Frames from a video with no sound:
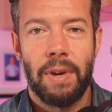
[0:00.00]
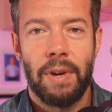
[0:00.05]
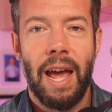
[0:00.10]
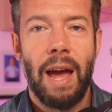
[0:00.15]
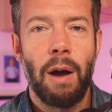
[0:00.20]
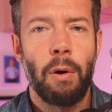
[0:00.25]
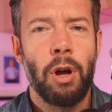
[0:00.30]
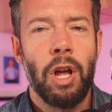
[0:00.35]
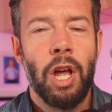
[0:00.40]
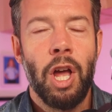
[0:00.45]

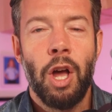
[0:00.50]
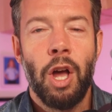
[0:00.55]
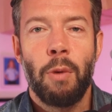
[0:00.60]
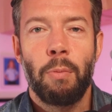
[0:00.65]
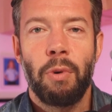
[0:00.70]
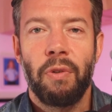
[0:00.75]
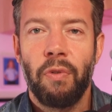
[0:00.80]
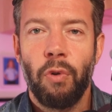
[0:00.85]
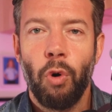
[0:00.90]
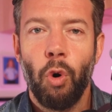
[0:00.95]
Now,
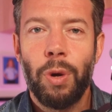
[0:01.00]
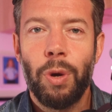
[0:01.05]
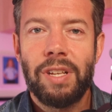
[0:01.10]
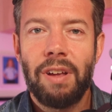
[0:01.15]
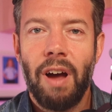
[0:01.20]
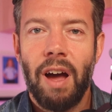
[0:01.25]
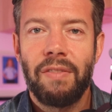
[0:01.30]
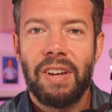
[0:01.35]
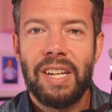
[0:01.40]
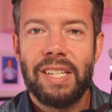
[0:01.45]
before we
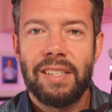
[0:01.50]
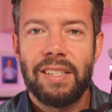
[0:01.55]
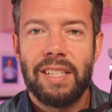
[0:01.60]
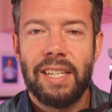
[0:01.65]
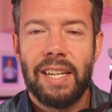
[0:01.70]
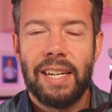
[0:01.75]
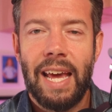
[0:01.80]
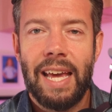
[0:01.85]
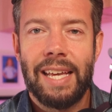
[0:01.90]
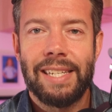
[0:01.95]
dive into
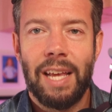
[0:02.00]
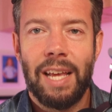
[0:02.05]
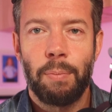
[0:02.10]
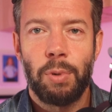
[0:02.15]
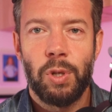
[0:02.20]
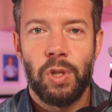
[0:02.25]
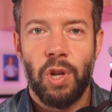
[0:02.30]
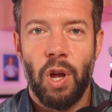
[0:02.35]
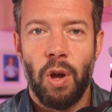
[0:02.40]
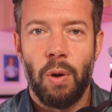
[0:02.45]
today's
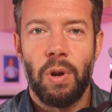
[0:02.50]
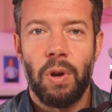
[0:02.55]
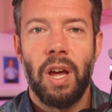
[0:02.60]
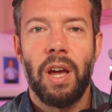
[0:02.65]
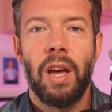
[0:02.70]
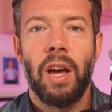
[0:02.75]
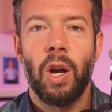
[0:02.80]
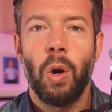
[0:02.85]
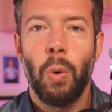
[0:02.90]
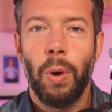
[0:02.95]
episode,
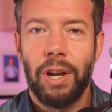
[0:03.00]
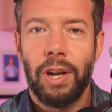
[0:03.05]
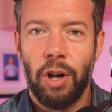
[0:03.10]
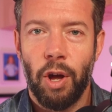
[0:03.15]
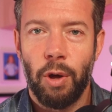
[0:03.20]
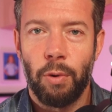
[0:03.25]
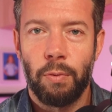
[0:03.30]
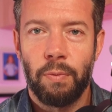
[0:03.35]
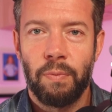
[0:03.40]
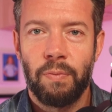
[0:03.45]
a quick
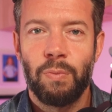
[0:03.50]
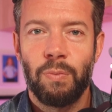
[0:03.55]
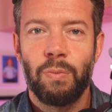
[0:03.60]
note.